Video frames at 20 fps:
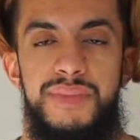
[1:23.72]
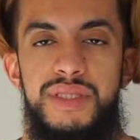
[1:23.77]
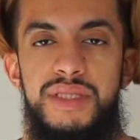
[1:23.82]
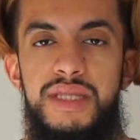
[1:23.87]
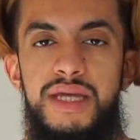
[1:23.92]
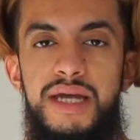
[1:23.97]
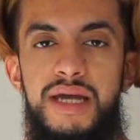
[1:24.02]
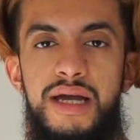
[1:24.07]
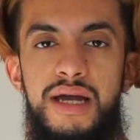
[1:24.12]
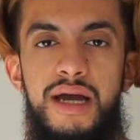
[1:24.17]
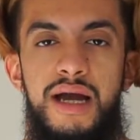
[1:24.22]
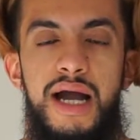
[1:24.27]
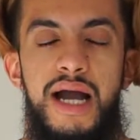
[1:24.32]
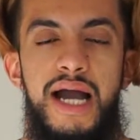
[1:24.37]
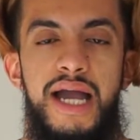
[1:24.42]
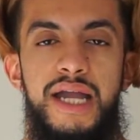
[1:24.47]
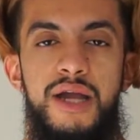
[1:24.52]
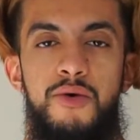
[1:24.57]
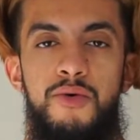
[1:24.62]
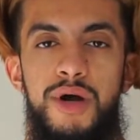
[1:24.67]
a
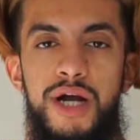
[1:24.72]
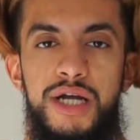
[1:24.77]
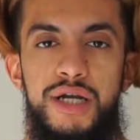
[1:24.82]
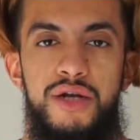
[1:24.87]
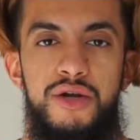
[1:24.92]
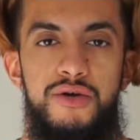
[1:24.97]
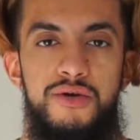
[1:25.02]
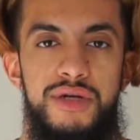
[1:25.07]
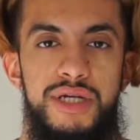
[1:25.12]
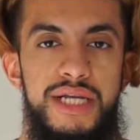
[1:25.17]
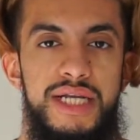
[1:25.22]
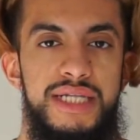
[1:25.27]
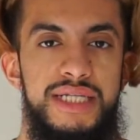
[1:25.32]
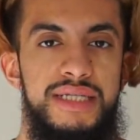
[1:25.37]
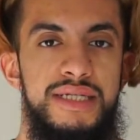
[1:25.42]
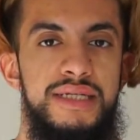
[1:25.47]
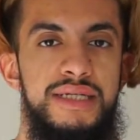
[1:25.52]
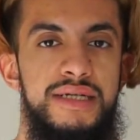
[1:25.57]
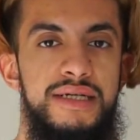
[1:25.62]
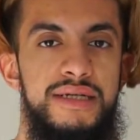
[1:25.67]
higher workload is
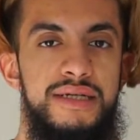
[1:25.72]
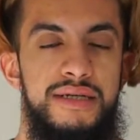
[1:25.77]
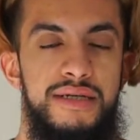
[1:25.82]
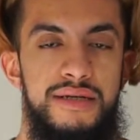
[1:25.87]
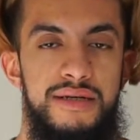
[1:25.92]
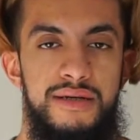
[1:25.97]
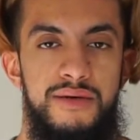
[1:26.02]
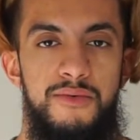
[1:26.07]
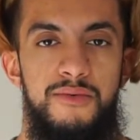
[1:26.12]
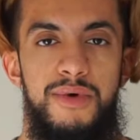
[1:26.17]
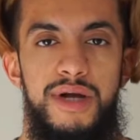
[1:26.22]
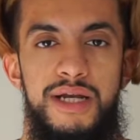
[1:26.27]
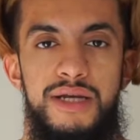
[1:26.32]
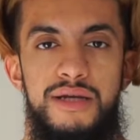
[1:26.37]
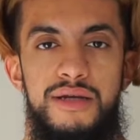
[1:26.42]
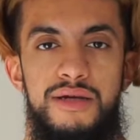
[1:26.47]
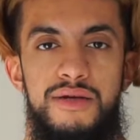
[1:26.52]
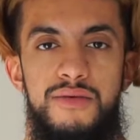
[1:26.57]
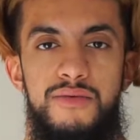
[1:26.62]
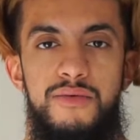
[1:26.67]
needed when
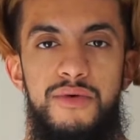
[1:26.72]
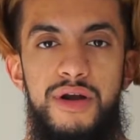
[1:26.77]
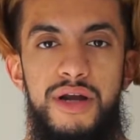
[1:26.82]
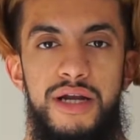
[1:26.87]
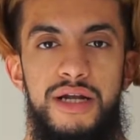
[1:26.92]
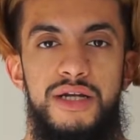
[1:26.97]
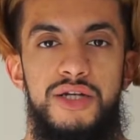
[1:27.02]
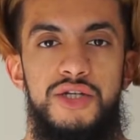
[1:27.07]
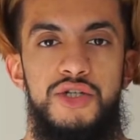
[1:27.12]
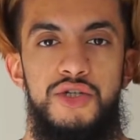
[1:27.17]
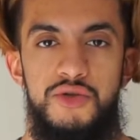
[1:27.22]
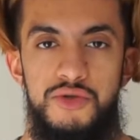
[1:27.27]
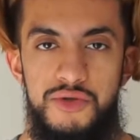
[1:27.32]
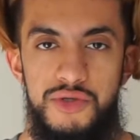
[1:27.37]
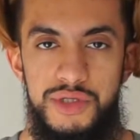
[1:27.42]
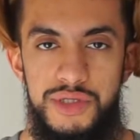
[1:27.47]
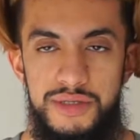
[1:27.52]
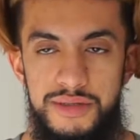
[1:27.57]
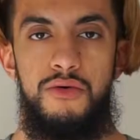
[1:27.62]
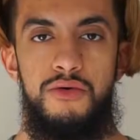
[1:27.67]
wearing
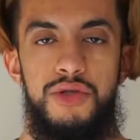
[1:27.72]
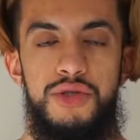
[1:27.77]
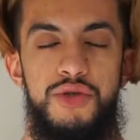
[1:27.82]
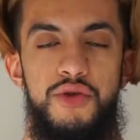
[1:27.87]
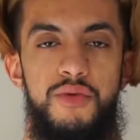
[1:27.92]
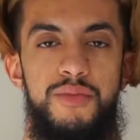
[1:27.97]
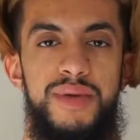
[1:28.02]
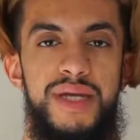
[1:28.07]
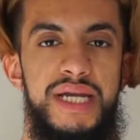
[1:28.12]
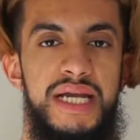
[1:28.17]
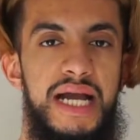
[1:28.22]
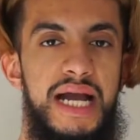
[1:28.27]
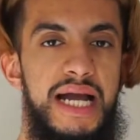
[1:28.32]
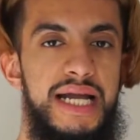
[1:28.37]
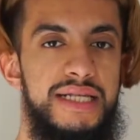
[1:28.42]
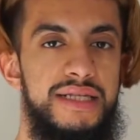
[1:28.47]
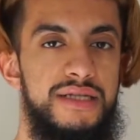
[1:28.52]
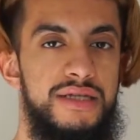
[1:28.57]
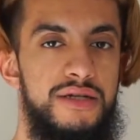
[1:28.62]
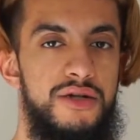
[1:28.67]
shoes. Also, being
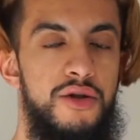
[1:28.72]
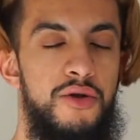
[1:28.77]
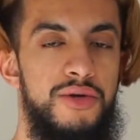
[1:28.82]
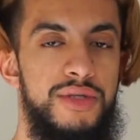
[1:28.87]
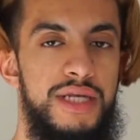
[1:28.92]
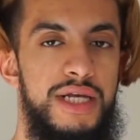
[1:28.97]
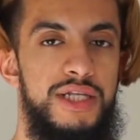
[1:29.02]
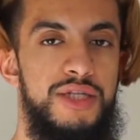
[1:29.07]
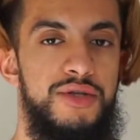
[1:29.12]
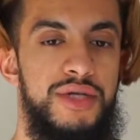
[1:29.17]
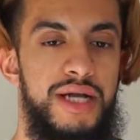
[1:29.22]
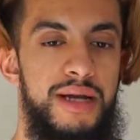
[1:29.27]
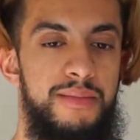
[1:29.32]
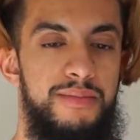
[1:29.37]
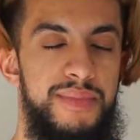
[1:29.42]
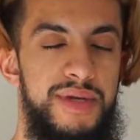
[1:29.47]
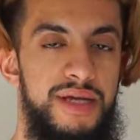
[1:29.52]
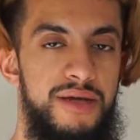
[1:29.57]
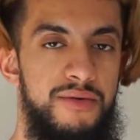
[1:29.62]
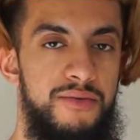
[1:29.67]
as close as you can
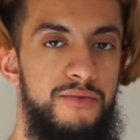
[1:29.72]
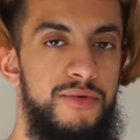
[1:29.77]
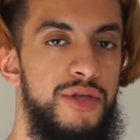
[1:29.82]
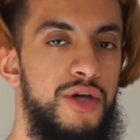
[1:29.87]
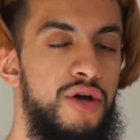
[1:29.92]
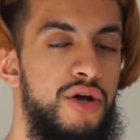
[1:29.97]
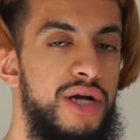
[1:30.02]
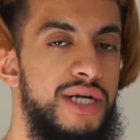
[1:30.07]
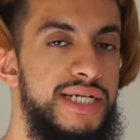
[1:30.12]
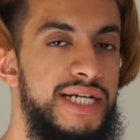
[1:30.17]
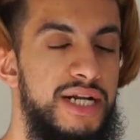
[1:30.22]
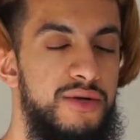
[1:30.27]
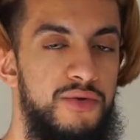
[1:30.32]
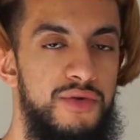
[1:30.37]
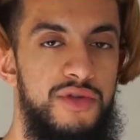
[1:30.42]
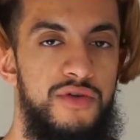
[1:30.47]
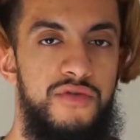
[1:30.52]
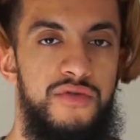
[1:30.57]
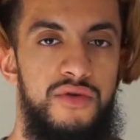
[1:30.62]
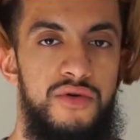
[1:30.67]
be with the contact with
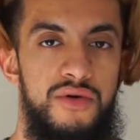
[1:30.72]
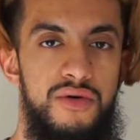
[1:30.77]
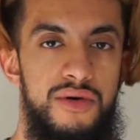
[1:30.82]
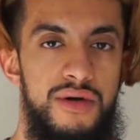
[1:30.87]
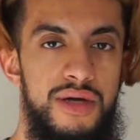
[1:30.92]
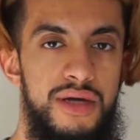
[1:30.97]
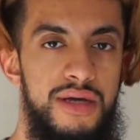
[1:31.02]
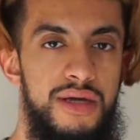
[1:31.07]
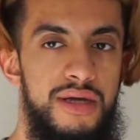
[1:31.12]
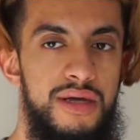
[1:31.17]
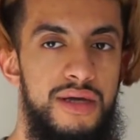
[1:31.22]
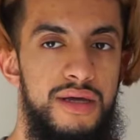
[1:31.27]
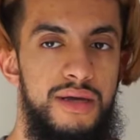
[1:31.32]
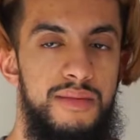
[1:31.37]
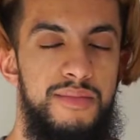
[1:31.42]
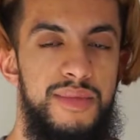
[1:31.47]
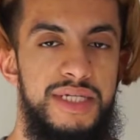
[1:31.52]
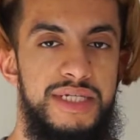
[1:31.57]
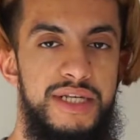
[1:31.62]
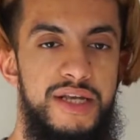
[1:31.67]
the floor
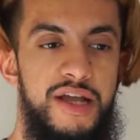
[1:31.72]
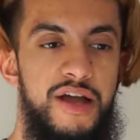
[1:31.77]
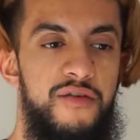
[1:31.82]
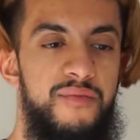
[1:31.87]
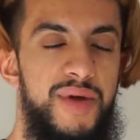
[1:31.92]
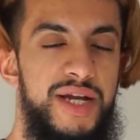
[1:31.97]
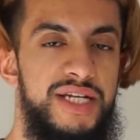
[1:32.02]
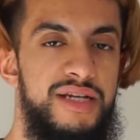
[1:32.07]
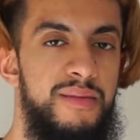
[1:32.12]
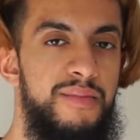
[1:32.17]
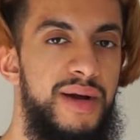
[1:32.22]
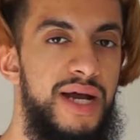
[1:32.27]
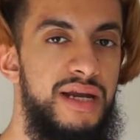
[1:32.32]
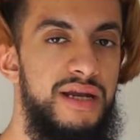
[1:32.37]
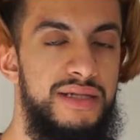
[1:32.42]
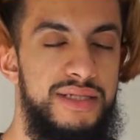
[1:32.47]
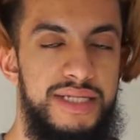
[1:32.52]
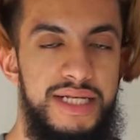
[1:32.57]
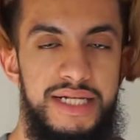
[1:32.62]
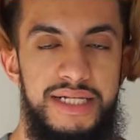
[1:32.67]
means that you have better
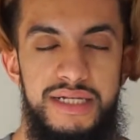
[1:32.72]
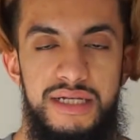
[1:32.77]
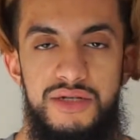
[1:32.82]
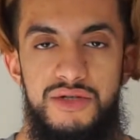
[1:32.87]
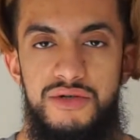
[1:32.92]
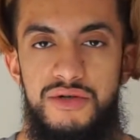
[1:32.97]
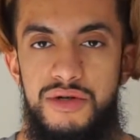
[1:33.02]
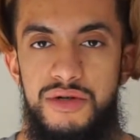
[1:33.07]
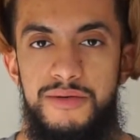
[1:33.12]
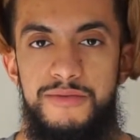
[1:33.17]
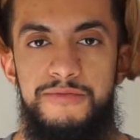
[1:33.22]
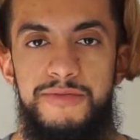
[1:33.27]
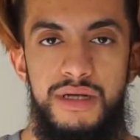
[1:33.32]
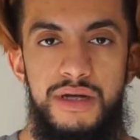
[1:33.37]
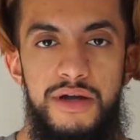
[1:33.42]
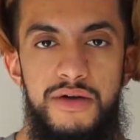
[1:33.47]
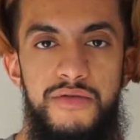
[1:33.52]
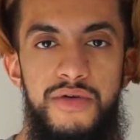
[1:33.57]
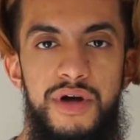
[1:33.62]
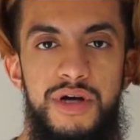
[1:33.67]
balance, etc.
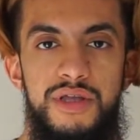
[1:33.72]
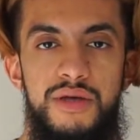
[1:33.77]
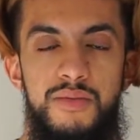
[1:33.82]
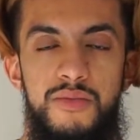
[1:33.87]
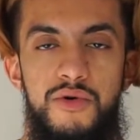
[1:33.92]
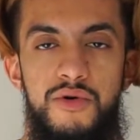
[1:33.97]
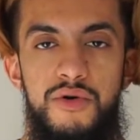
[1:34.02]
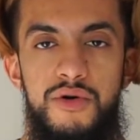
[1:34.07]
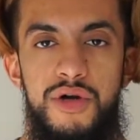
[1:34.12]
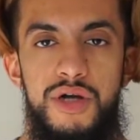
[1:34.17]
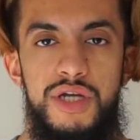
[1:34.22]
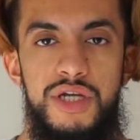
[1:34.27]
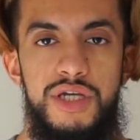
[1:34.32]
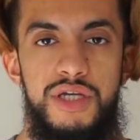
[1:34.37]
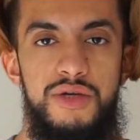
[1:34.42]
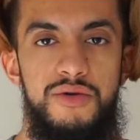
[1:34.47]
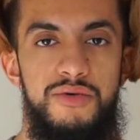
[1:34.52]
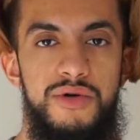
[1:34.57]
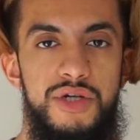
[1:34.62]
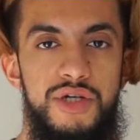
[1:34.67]
Furthermore,
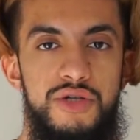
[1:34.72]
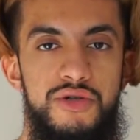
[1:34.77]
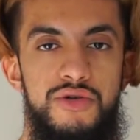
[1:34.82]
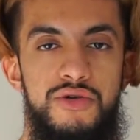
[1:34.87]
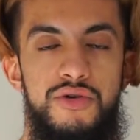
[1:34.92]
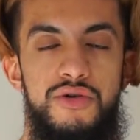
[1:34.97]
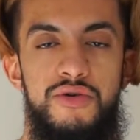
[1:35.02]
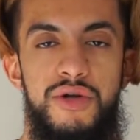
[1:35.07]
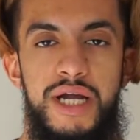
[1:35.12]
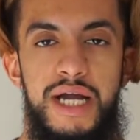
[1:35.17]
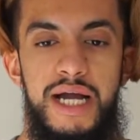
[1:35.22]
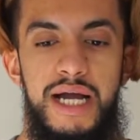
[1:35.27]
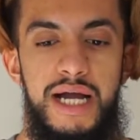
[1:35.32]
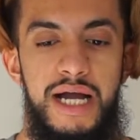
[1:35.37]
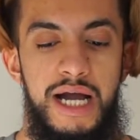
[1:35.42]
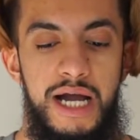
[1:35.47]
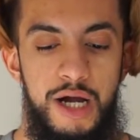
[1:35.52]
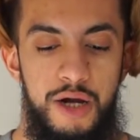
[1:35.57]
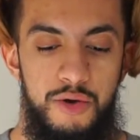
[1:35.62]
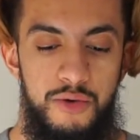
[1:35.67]
you want to look at
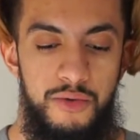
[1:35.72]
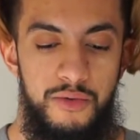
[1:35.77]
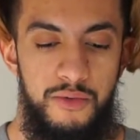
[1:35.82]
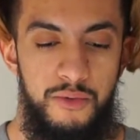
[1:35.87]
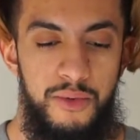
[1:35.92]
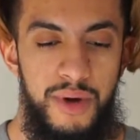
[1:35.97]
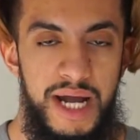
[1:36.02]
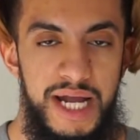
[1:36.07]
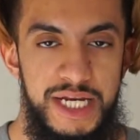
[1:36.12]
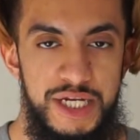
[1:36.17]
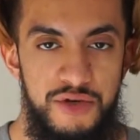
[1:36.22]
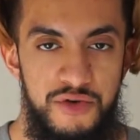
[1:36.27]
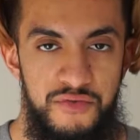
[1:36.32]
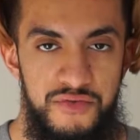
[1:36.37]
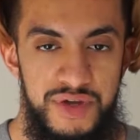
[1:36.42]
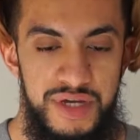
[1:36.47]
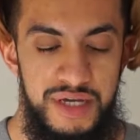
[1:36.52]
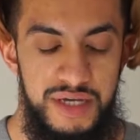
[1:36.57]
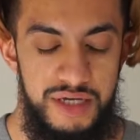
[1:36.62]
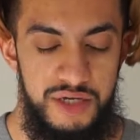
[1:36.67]
how wide your
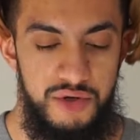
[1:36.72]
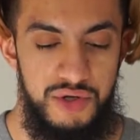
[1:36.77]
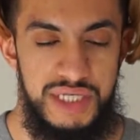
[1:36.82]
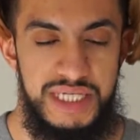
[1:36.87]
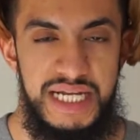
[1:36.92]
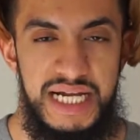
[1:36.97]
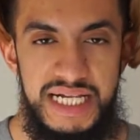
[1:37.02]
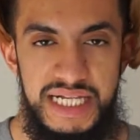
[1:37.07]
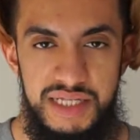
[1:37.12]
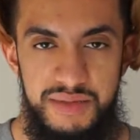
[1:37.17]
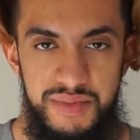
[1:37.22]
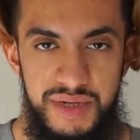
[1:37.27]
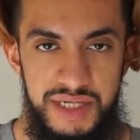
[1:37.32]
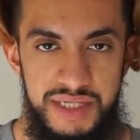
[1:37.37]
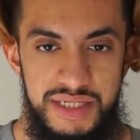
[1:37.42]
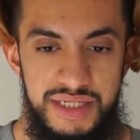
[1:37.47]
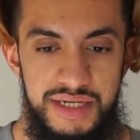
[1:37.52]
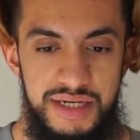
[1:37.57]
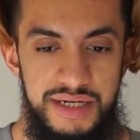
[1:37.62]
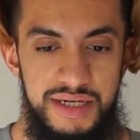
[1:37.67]
stance
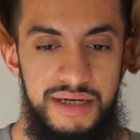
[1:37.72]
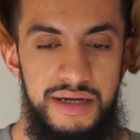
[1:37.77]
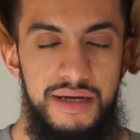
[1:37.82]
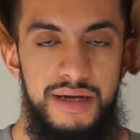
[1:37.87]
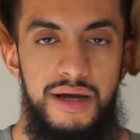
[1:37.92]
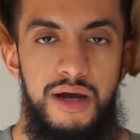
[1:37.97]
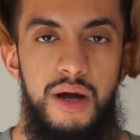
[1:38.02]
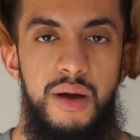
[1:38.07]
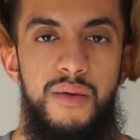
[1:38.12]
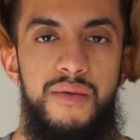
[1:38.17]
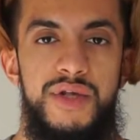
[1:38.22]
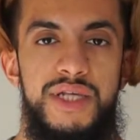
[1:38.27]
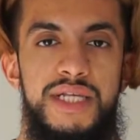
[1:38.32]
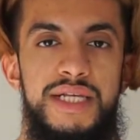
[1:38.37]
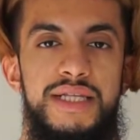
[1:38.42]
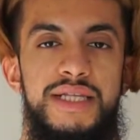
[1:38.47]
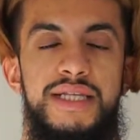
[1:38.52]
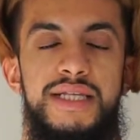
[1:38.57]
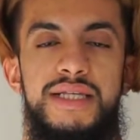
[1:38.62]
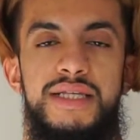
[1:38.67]
basically. Obviously
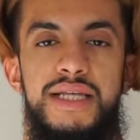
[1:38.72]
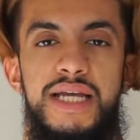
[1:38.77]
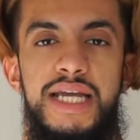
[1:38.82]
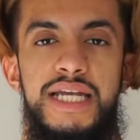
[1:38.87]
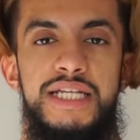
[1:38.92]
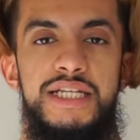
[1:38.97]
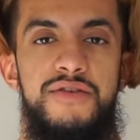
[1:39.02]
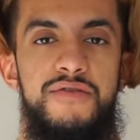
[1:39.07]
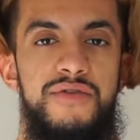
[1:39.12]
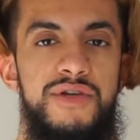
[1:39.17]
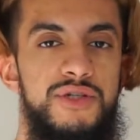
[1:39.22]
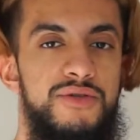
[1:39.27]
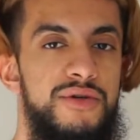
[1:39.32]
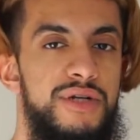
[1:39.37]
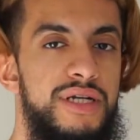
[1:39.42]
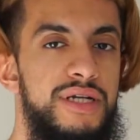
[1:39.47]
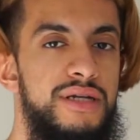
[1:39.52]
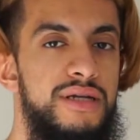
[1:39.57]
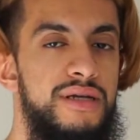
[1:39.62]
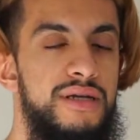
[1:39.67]
this is an individual,